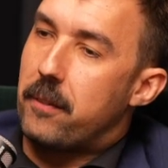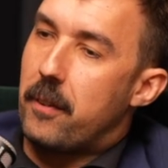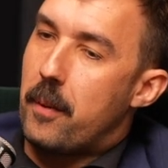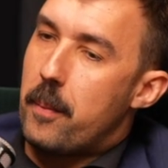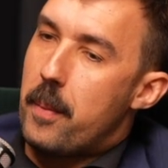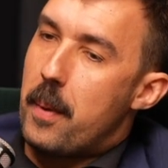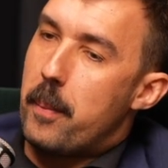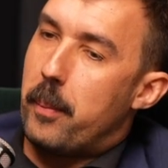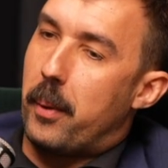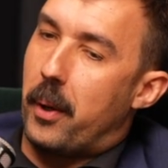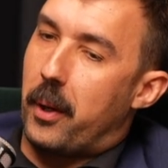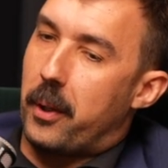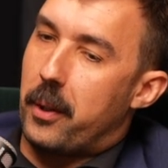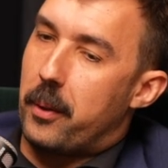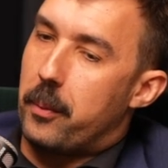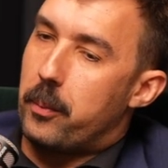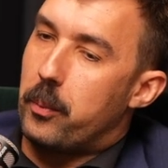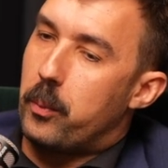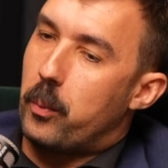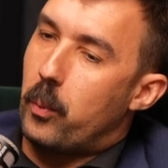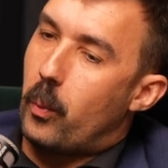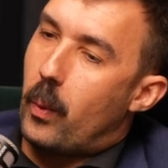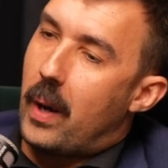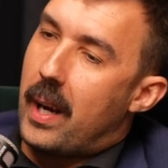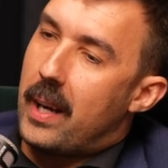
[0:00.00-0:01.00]
from the
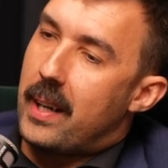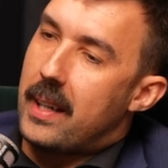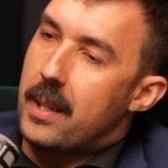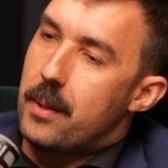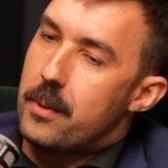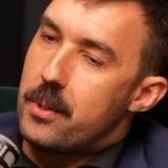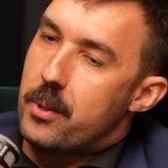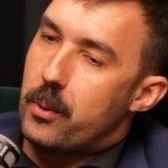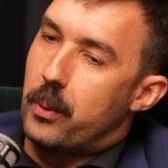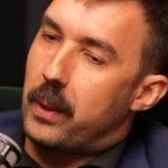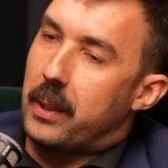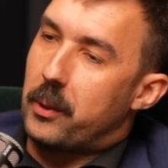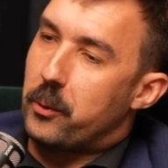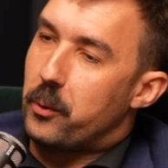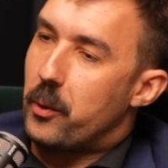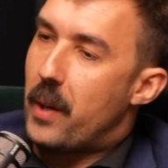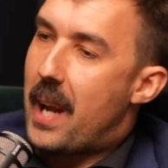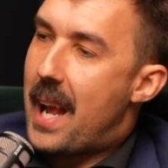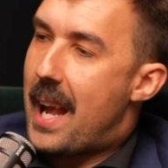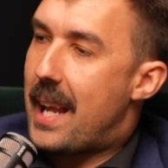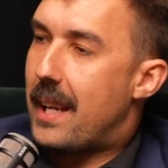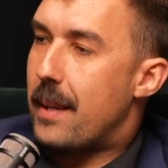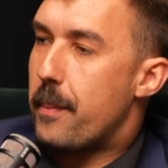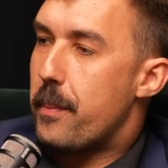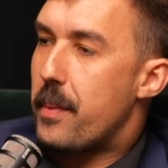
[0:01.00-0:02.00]
bottom where he was doing
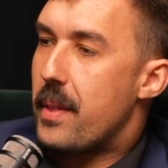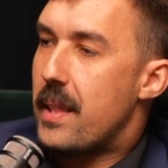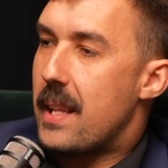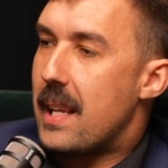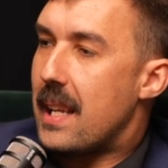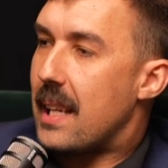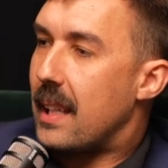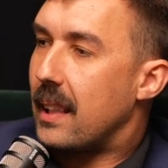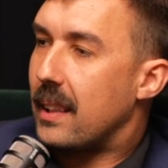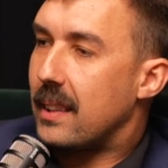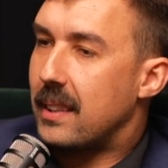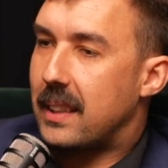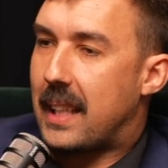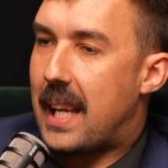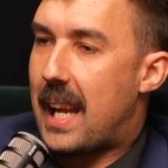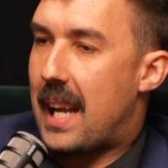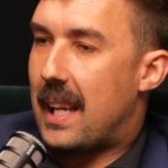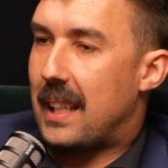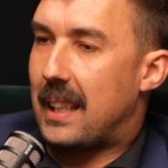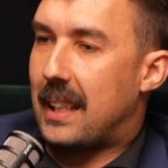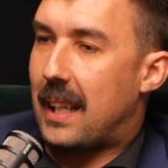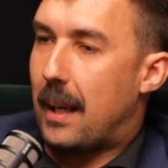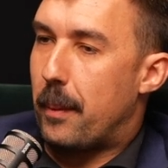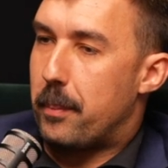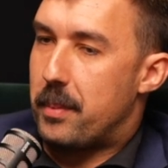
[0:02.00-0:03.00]
random things,
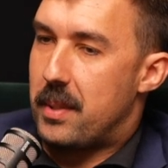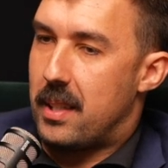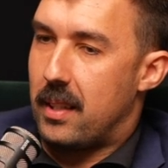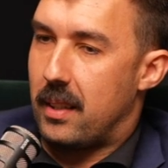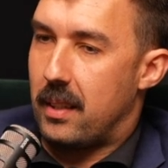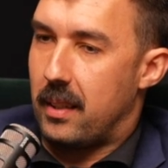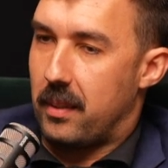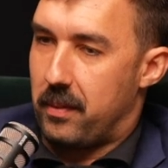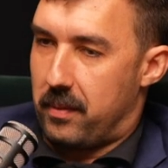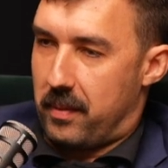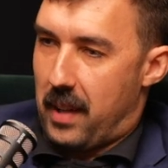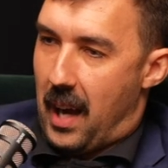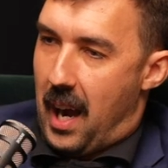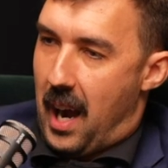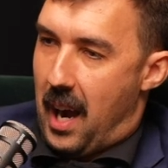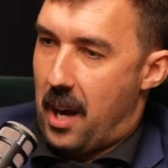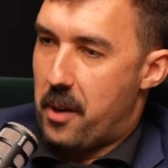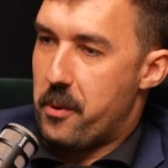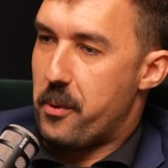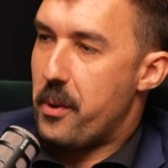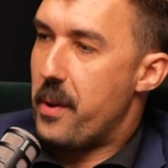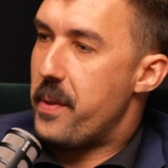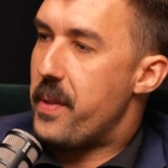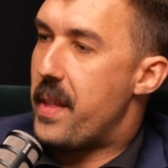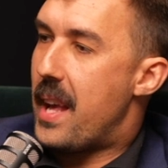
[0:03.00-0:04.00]
counting up to
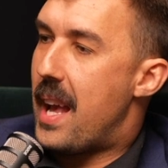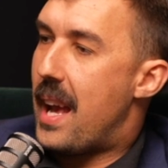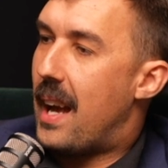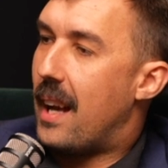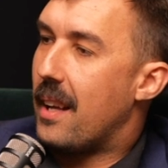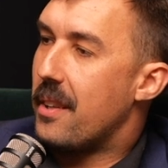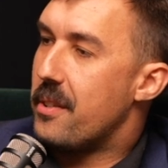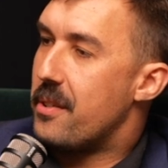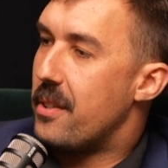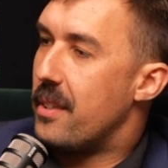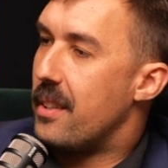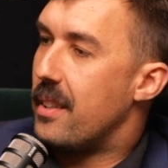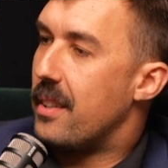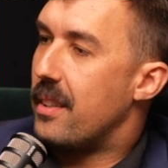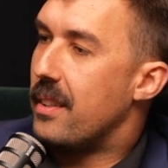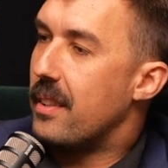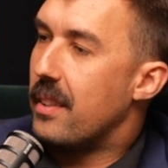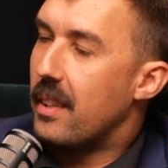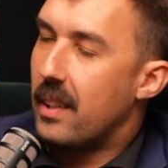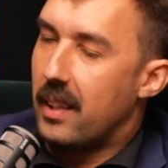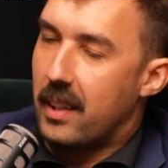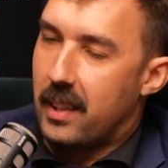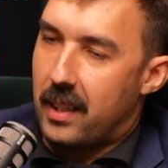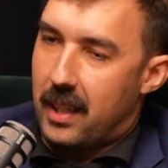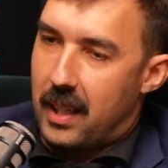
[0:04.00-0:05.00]
100,000, mm.